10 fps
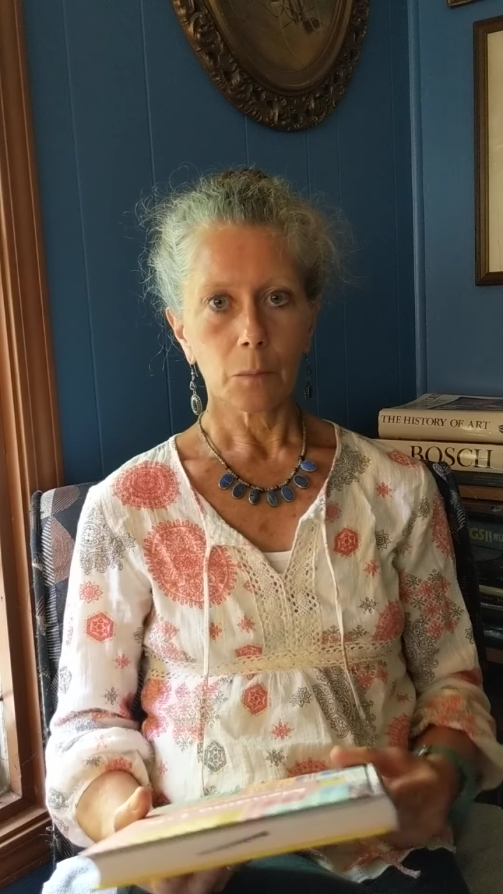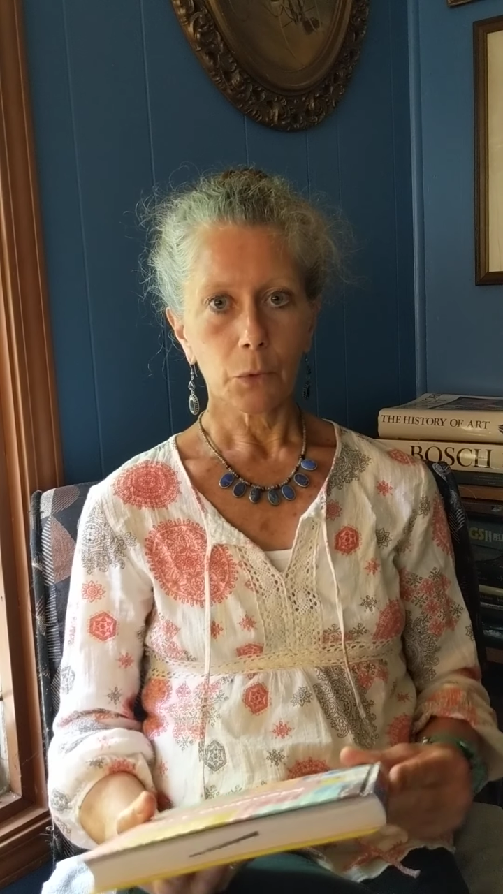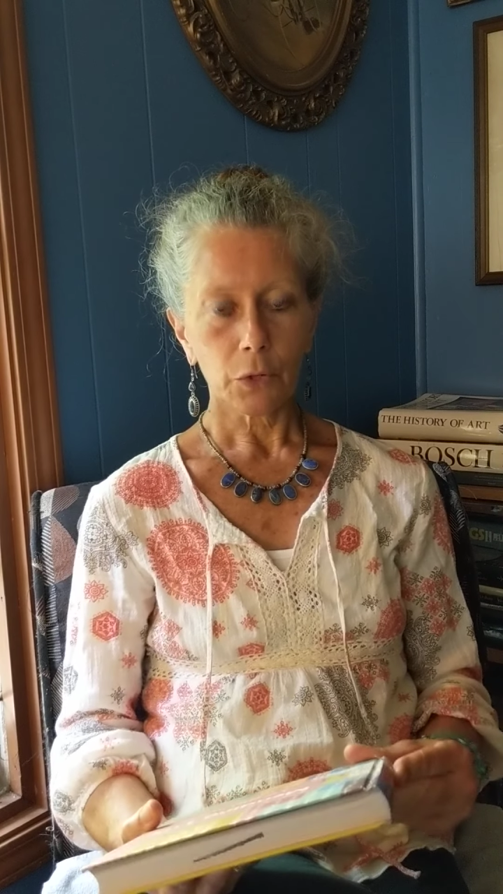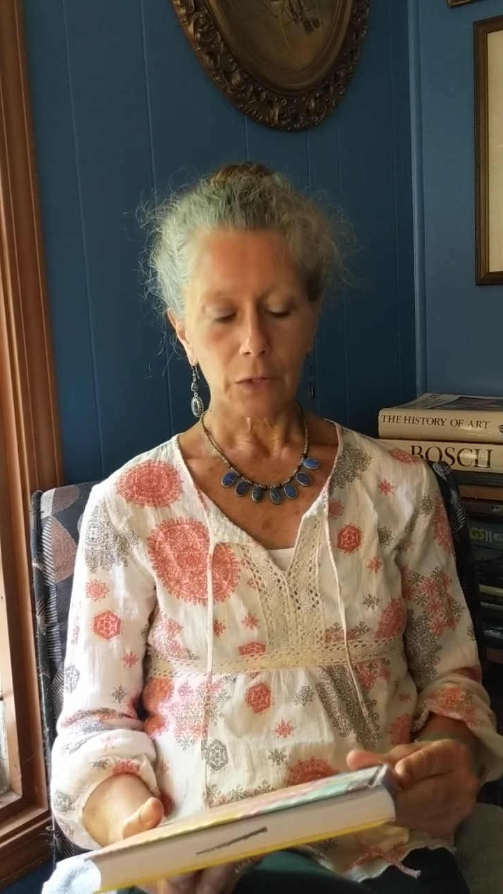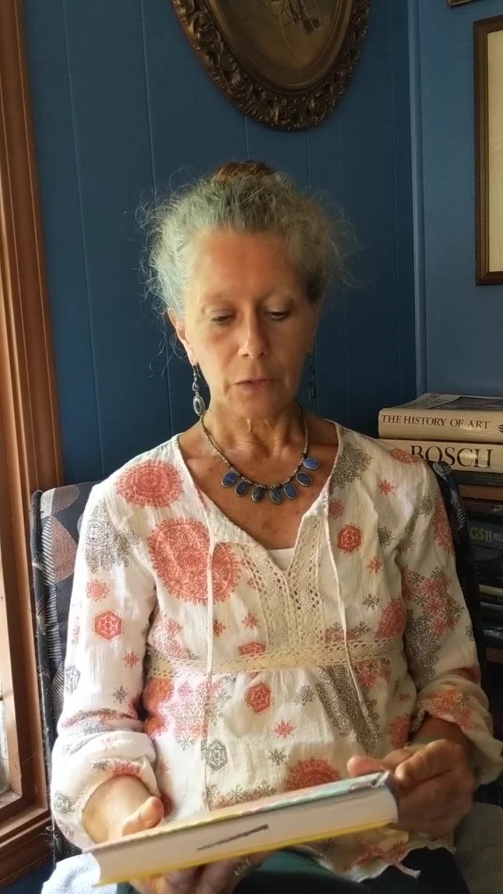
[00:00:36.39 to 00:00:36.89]

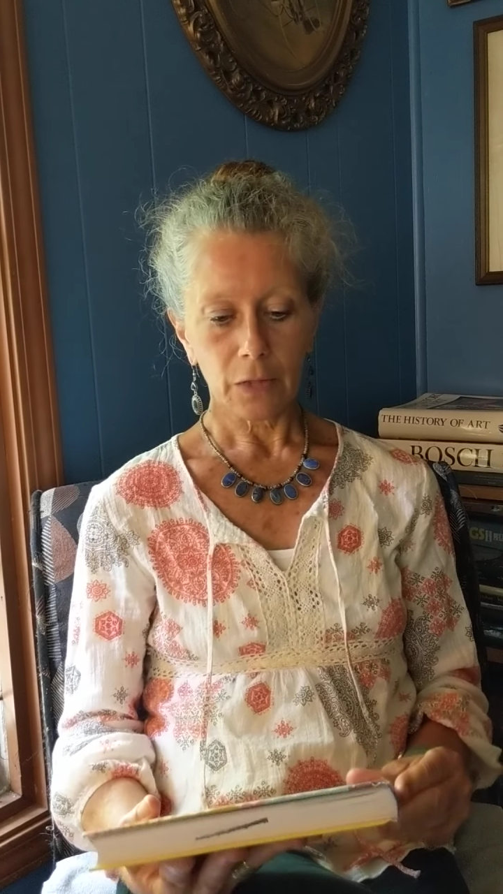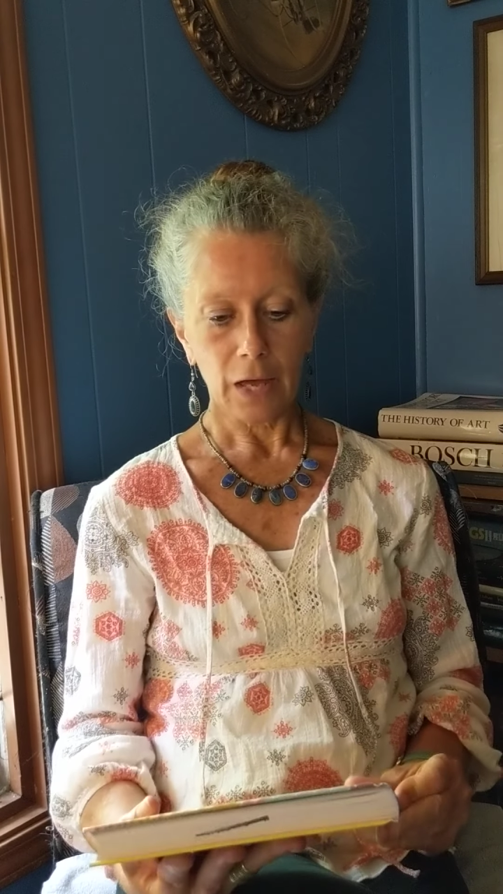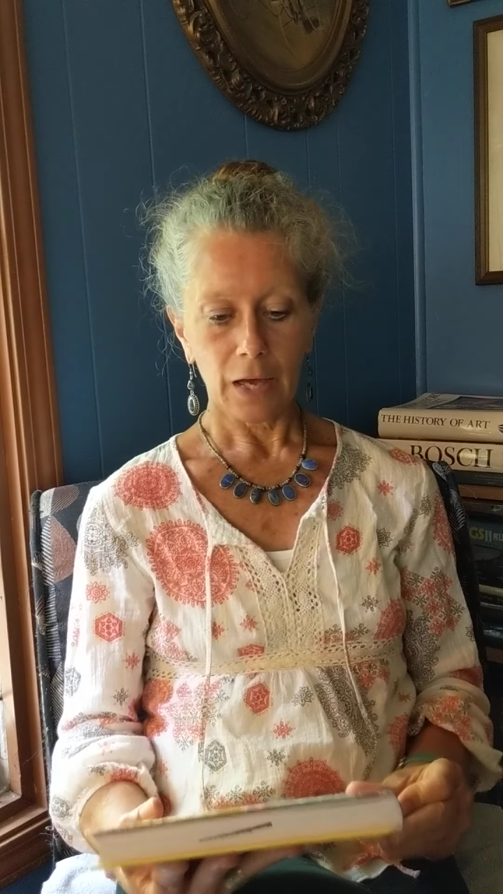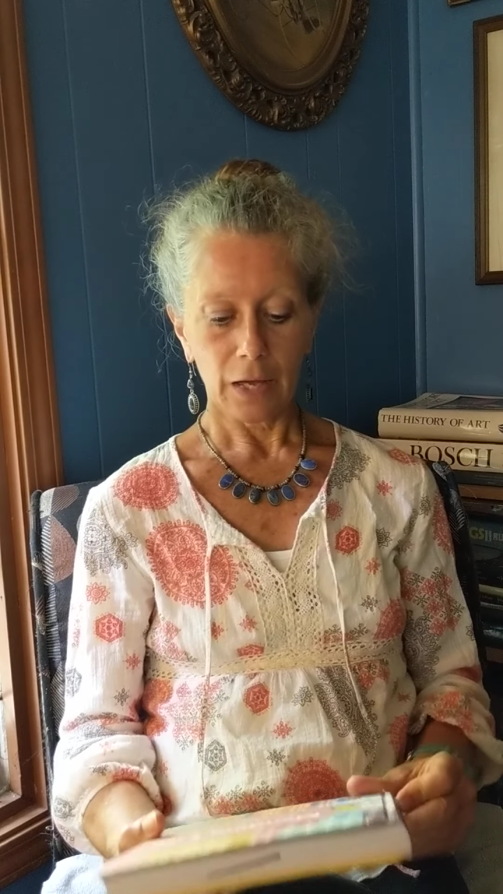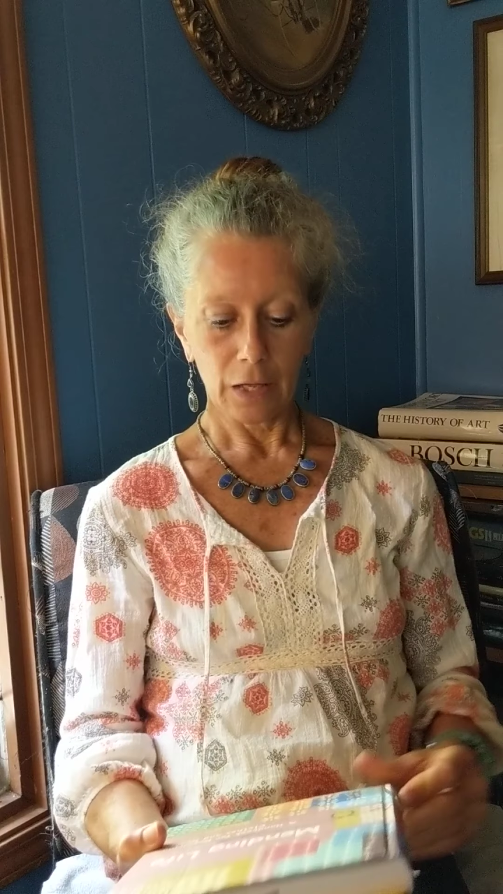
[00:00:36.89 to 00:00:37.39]
book
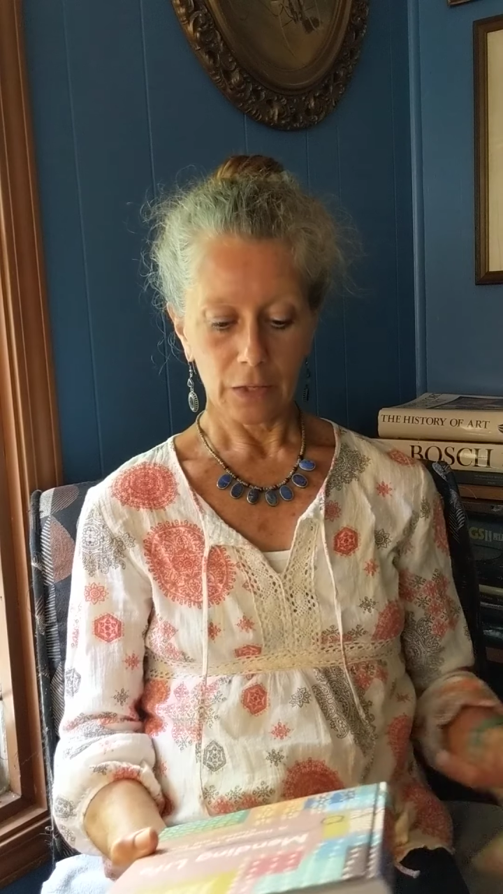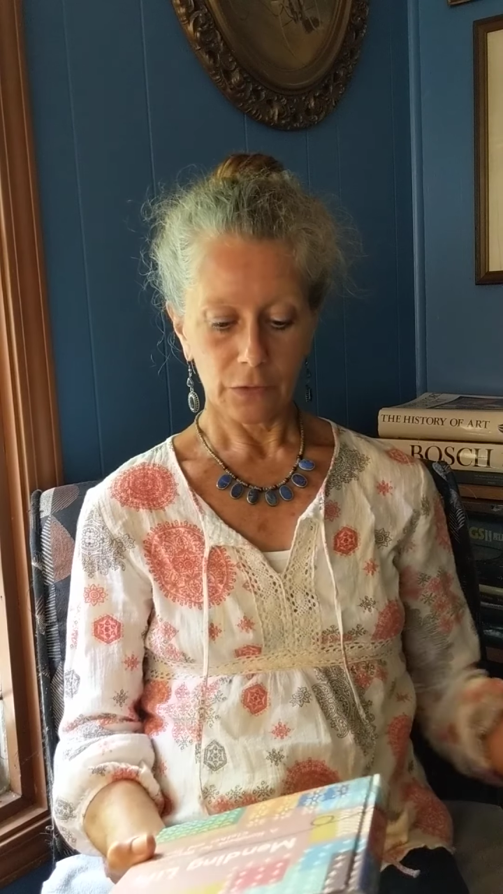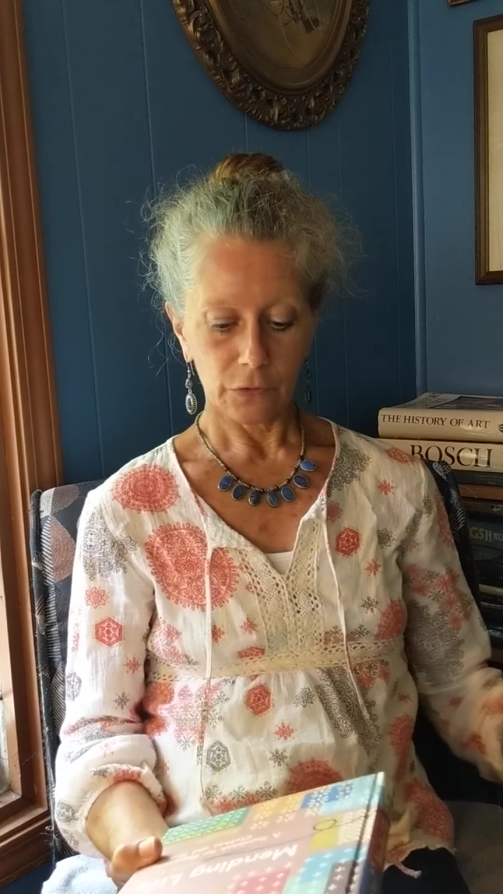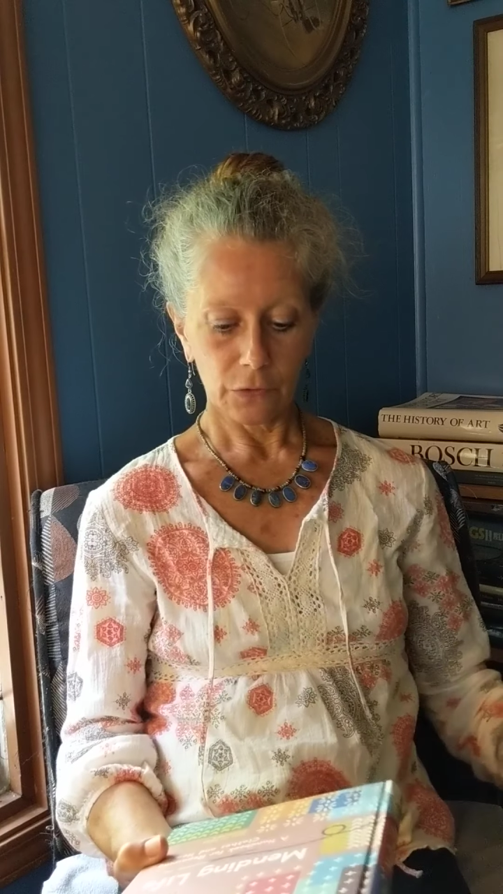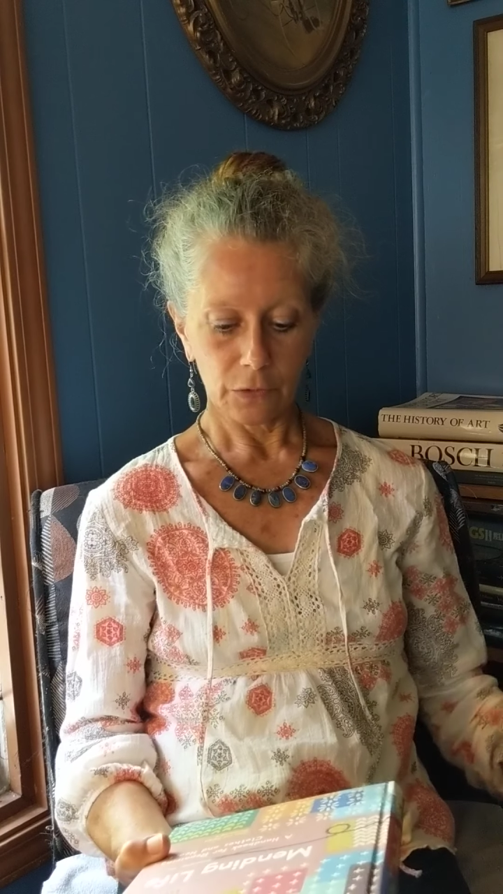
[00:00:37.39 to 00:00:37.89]
that